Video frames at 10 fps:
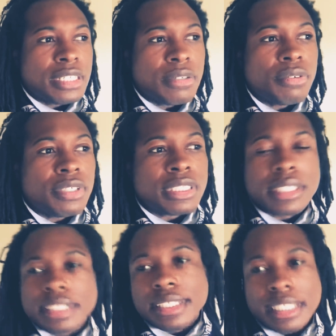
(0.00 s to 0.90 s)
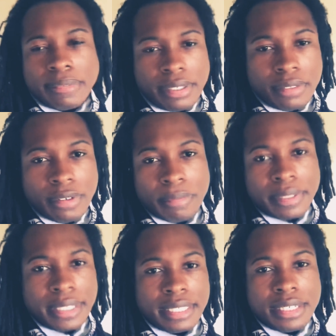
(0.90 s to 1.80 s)
over a certain thing about a woman,
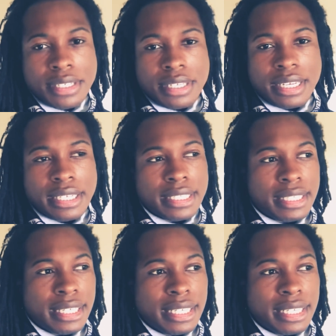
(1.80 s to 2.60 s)
and it's like